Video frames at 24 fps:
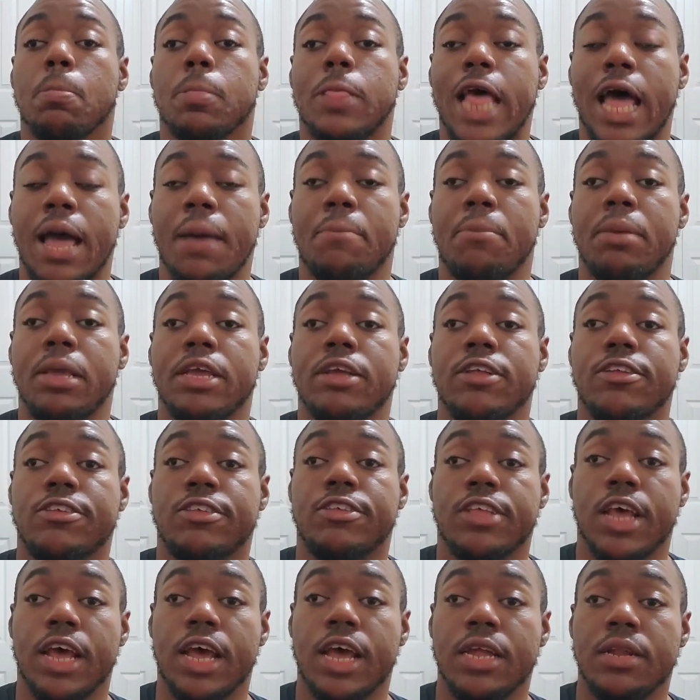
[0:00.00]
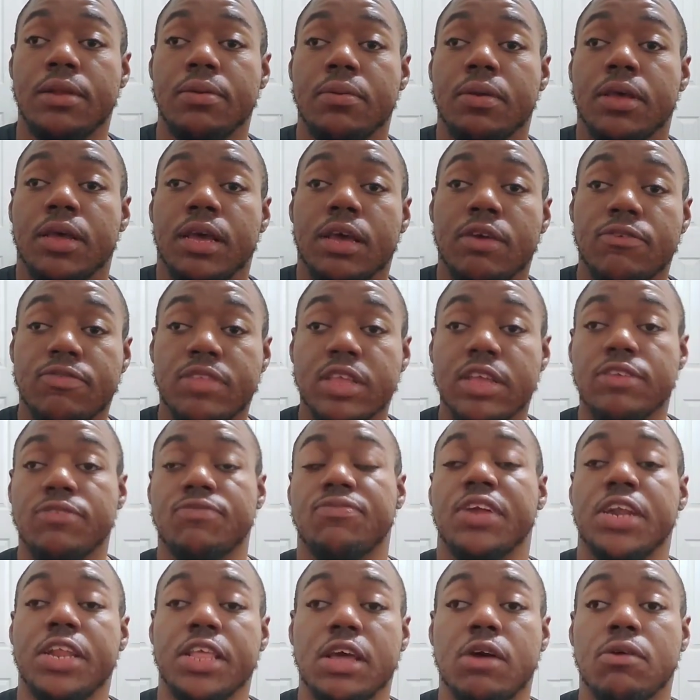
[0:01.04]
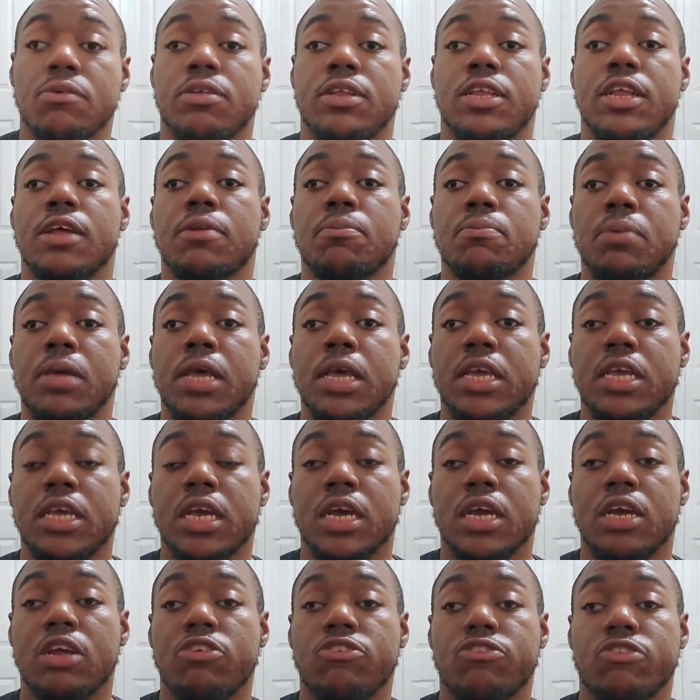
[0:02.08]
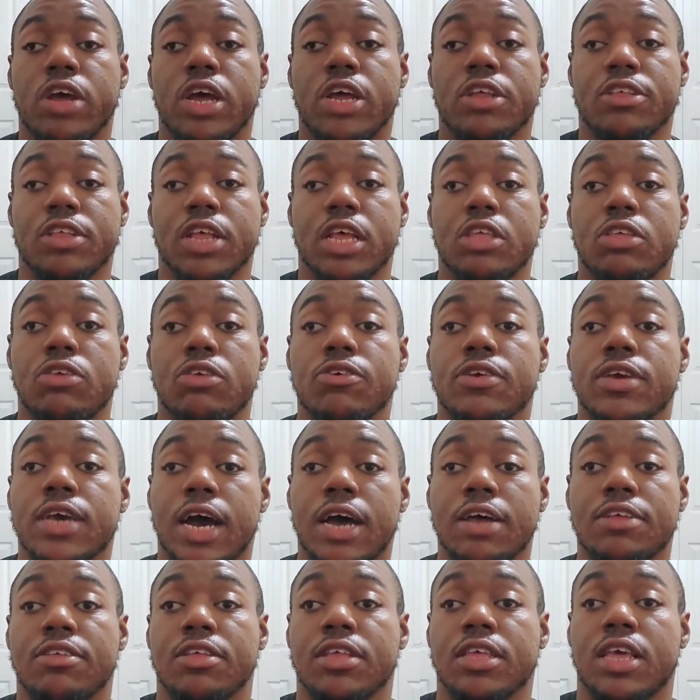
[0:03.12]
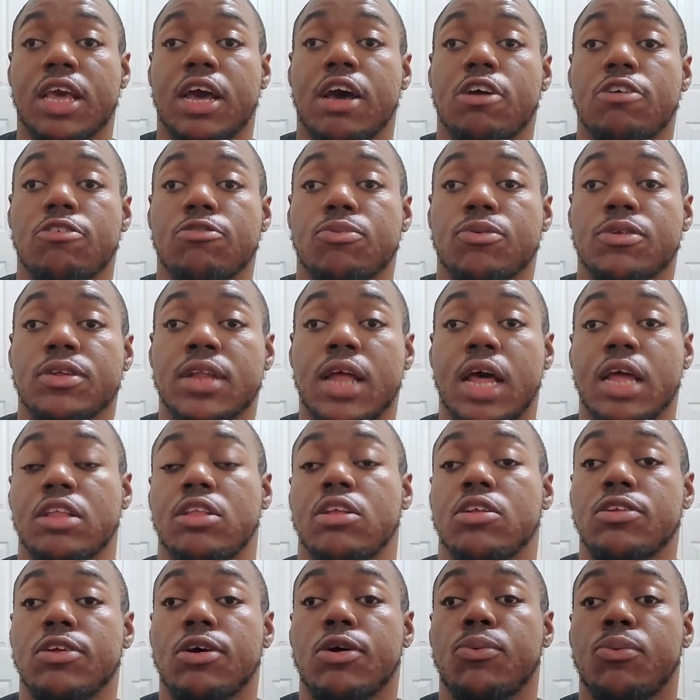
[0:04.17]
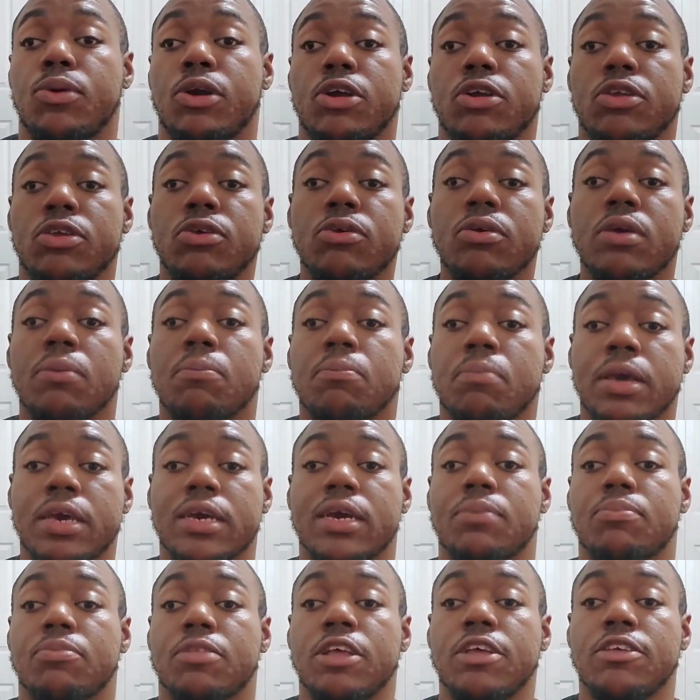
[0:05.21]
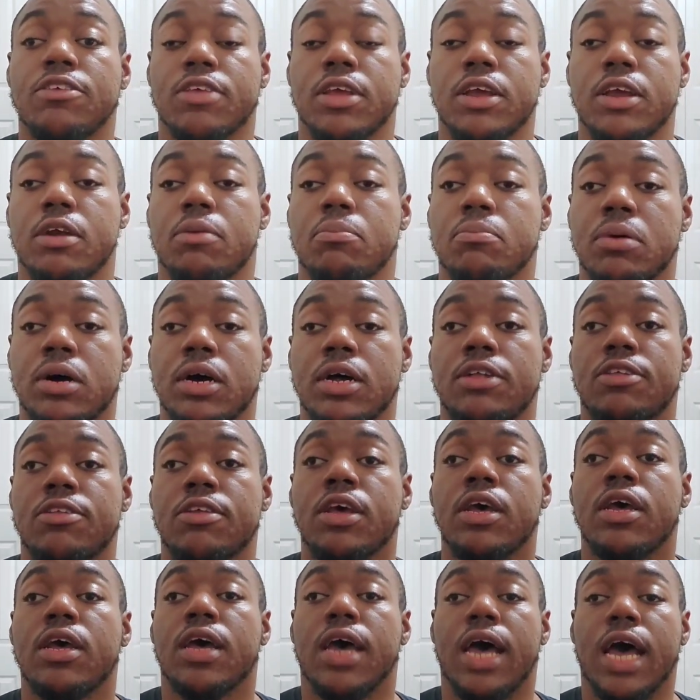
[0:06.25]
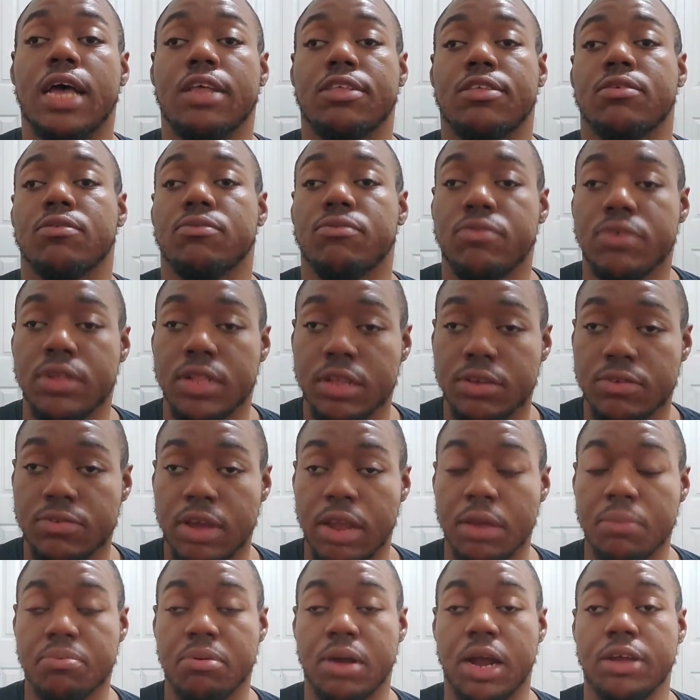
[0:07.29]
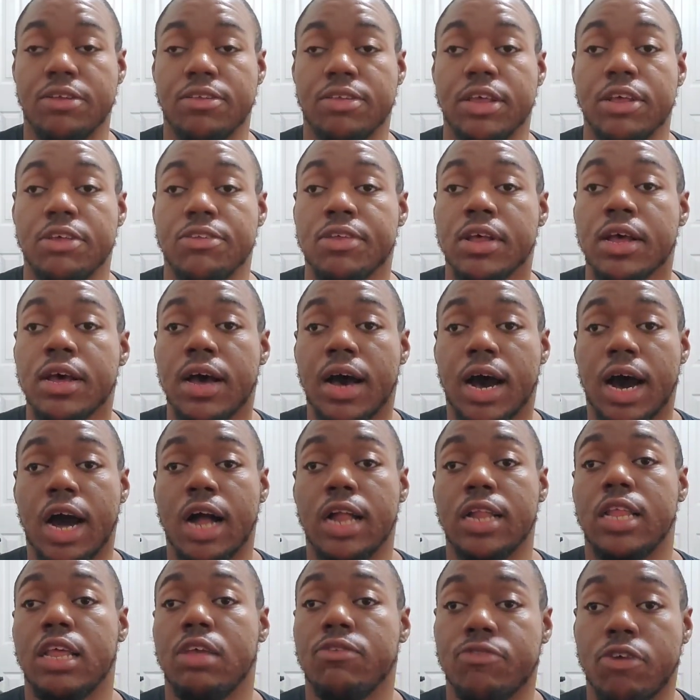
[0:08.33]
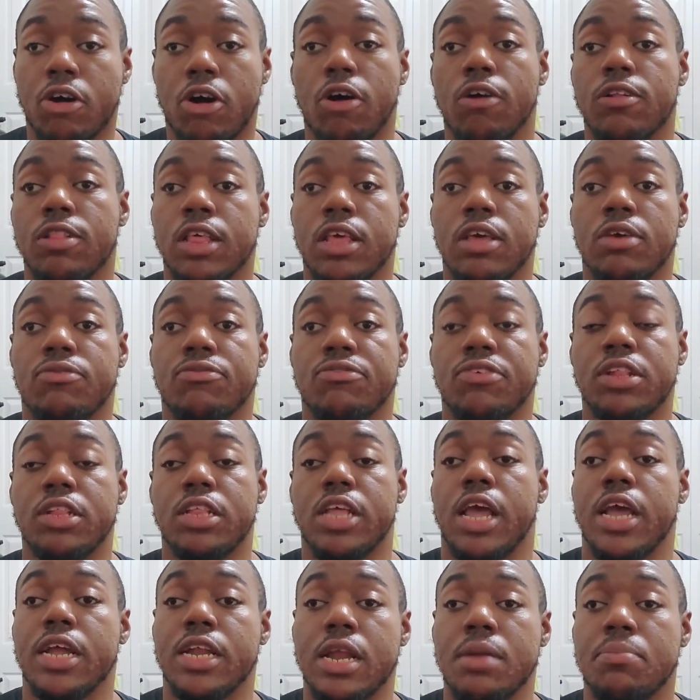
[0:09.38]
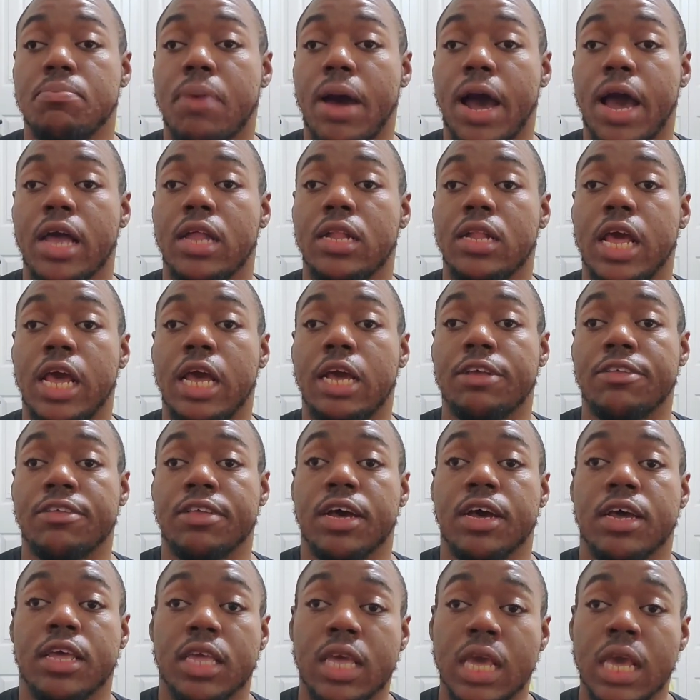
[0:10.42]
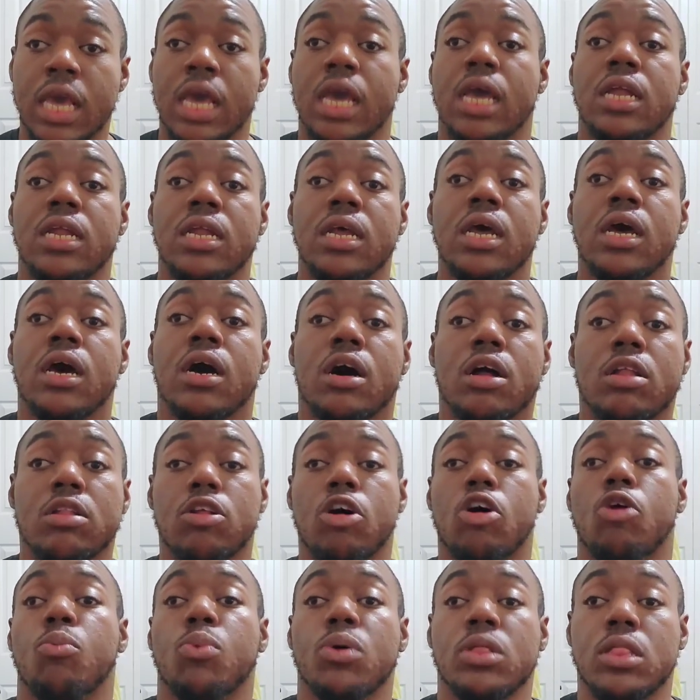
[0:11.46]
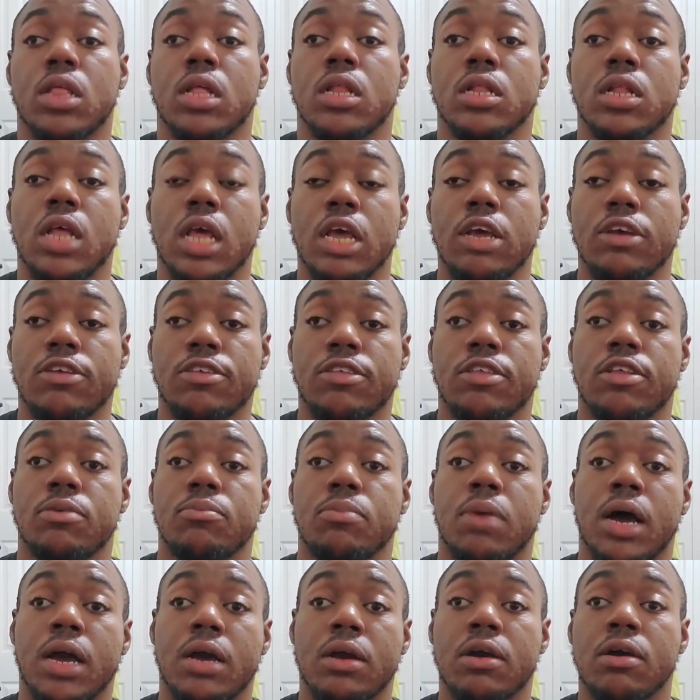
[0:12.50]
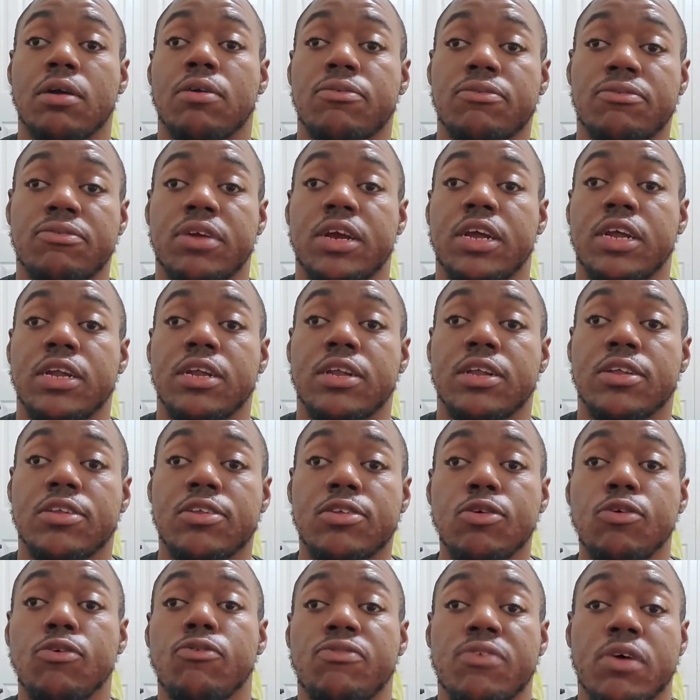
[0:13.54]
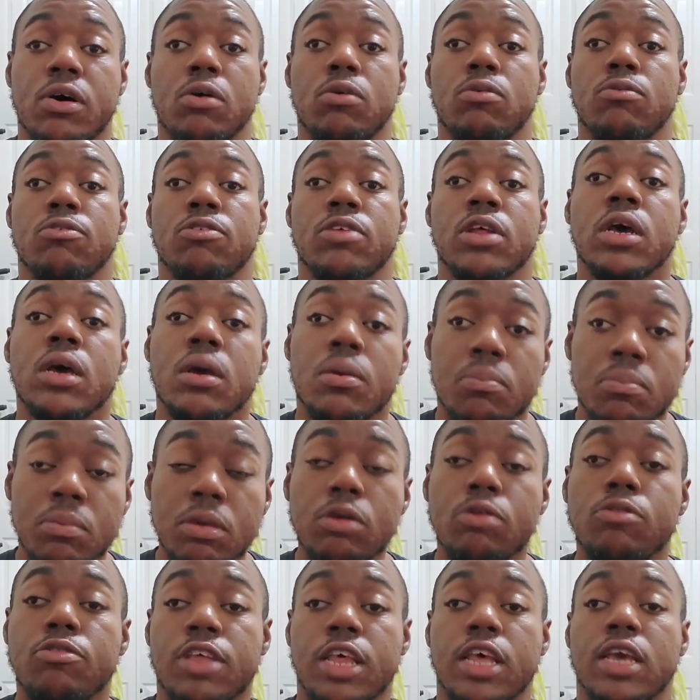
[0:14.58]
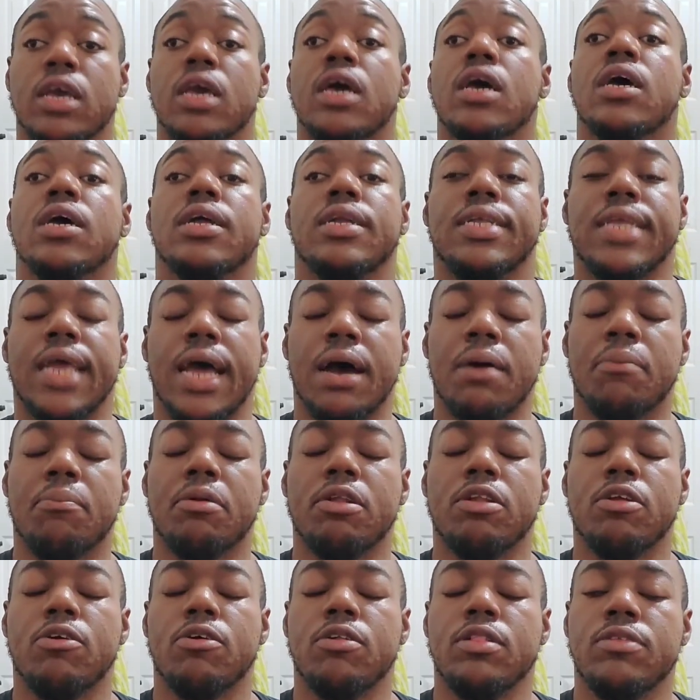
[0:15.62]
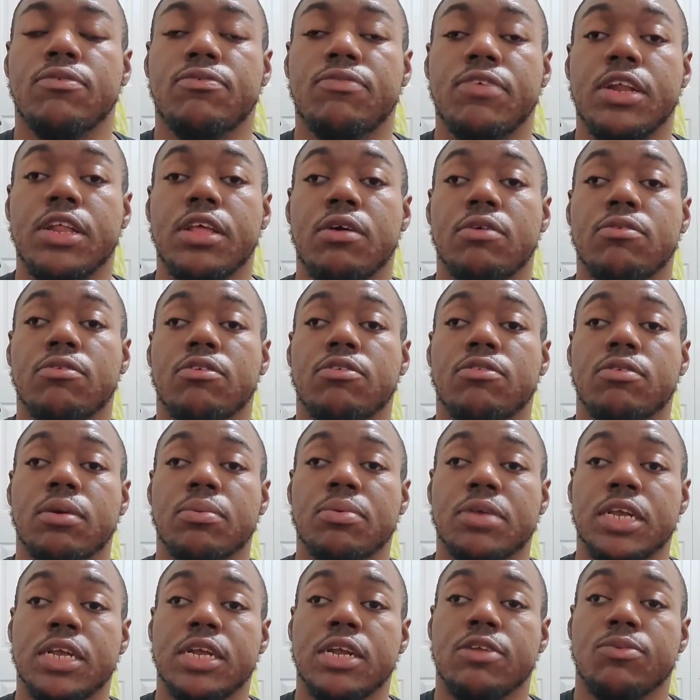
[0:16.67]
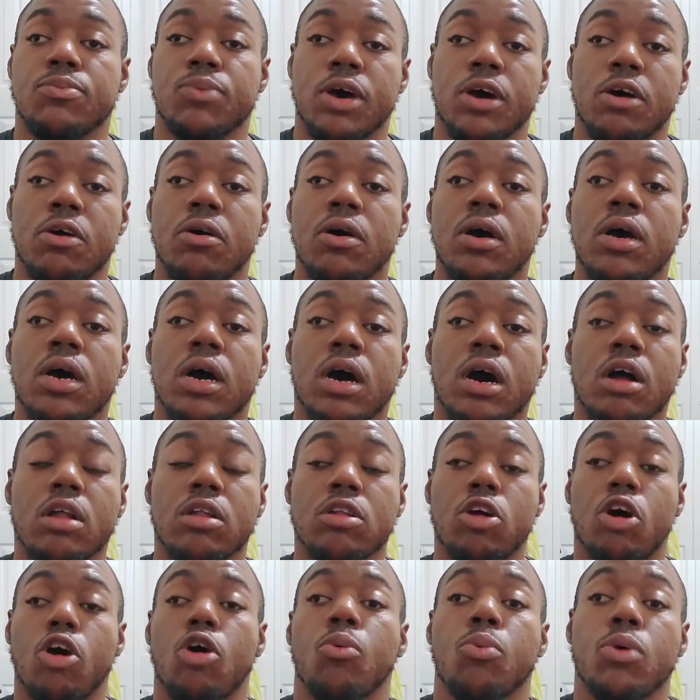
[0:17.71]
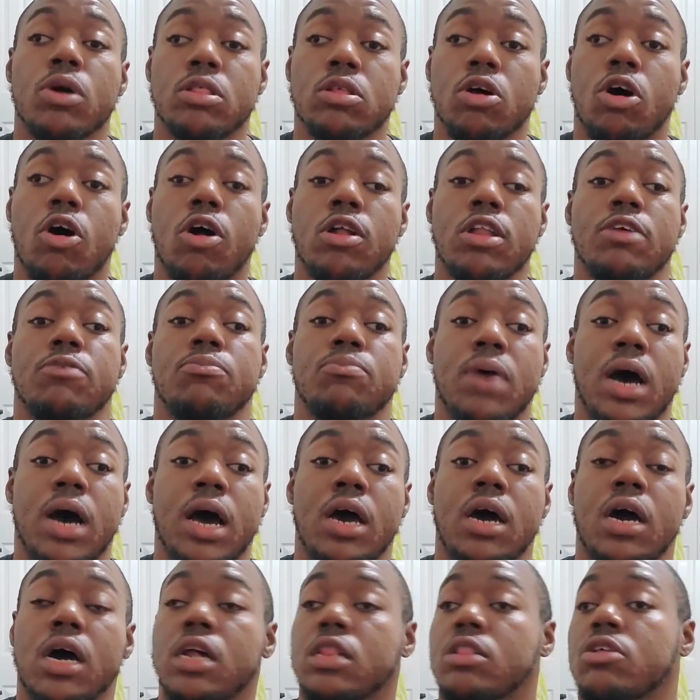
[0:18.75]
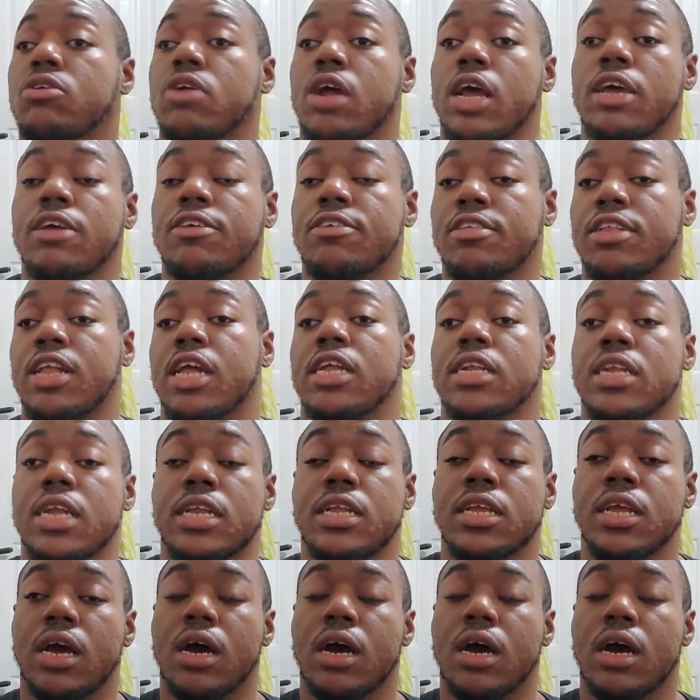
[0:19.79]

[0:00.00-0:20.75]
That being said, if this video did pique your interest and you guys and gals would like to know where you can pick up these earbuds at some really great prices, I'll leave all the affiliated buy links again, along with the links to my good friend Two Phones music down below in the video description as well, along with all of my other extended